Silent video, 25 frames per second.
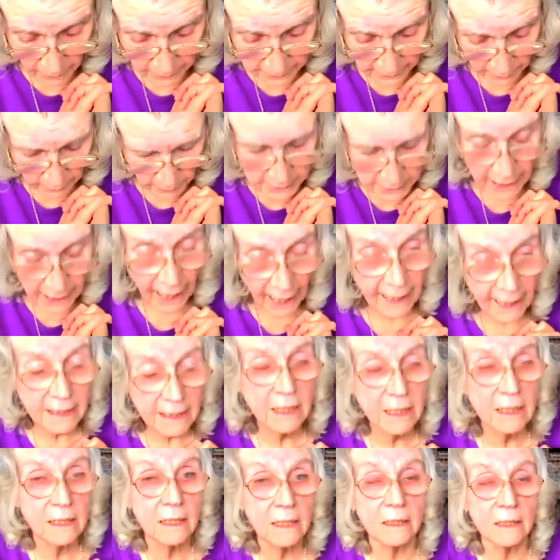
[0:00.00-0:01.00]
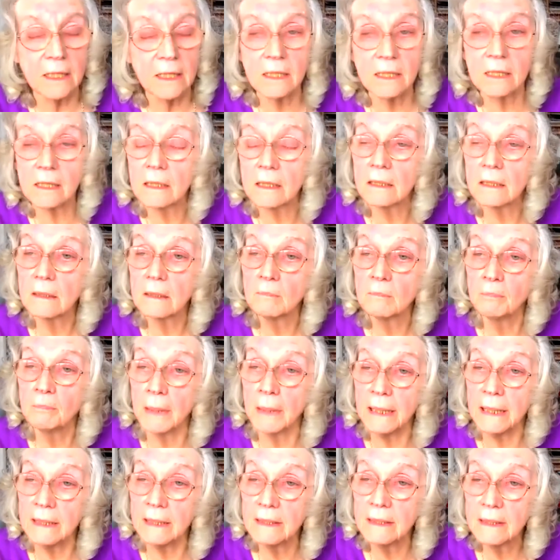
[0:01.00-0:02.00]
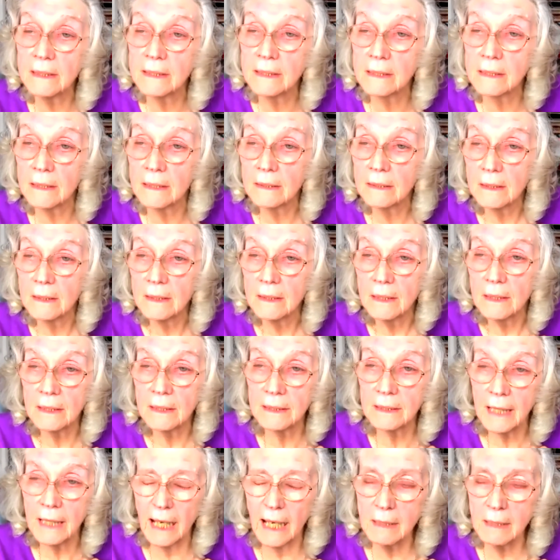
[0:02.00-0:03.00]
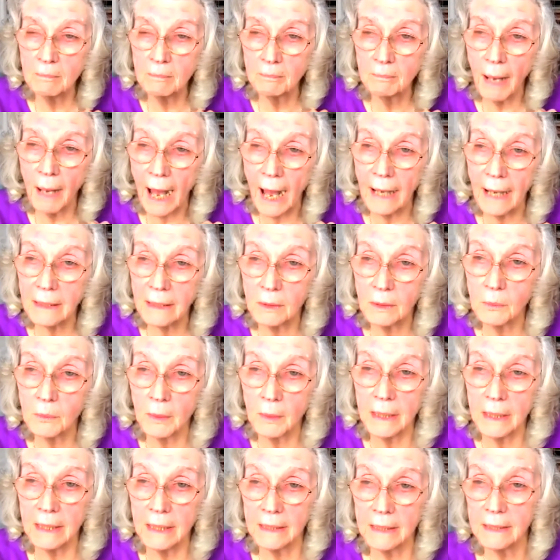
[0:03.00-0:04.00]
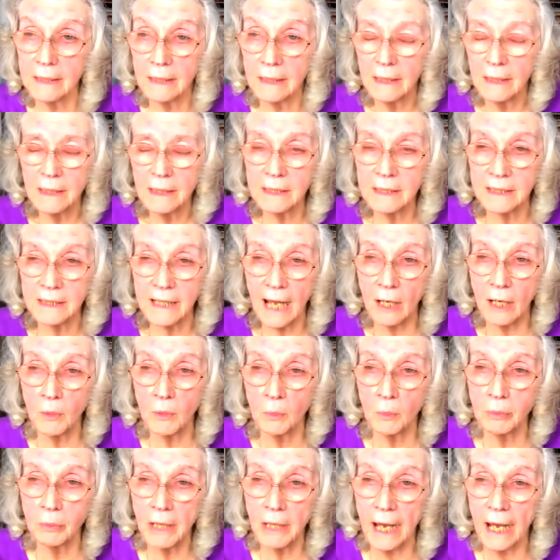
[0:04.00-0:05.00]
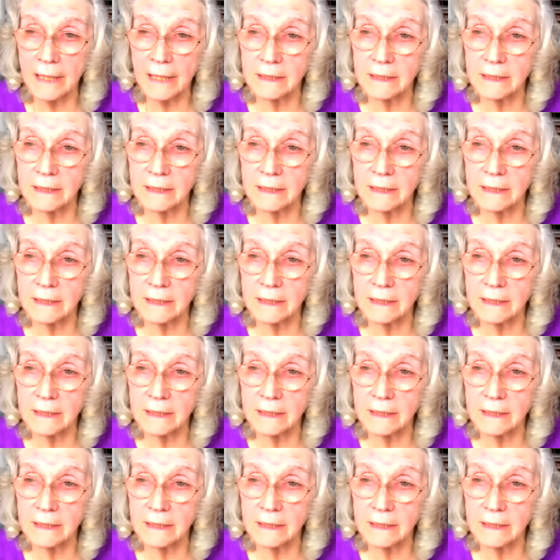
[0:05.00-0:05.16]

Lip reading: it was Asda's bins, and came back with stale bread